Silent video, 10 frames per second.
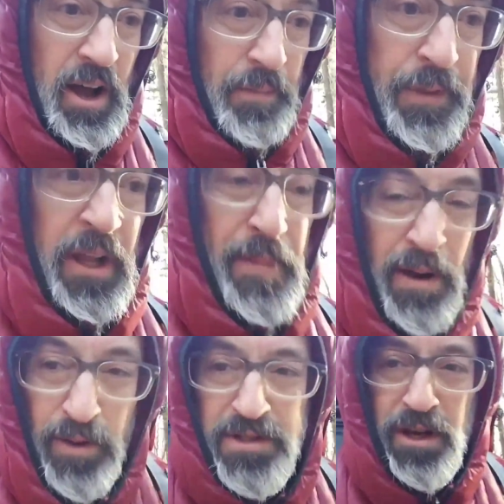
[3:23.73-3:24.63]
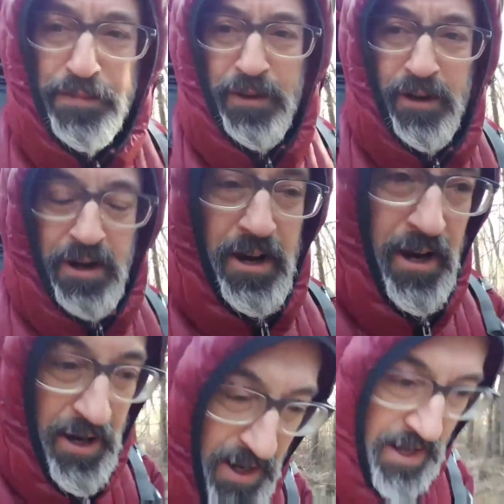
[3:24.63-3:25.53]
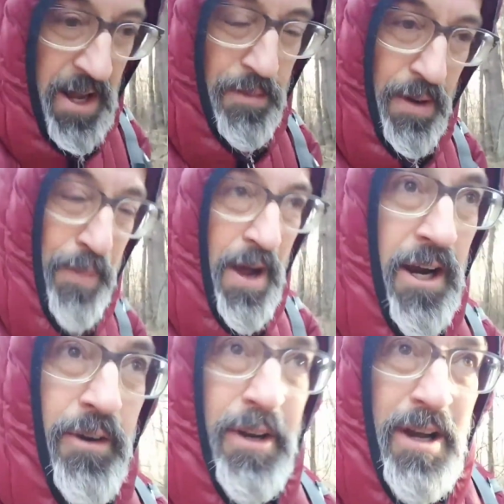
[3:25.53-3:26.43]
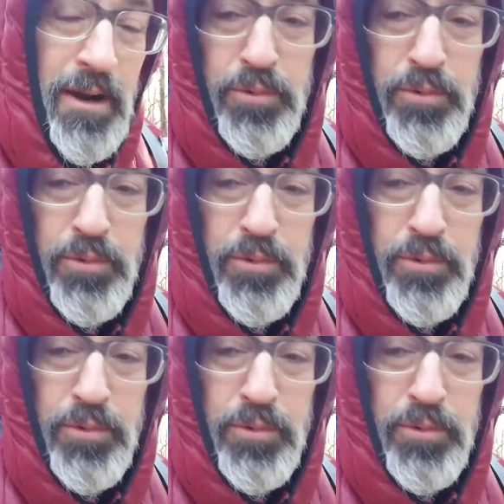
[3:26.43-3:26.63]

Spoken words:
I'm thinking about what's up there in my pack right now.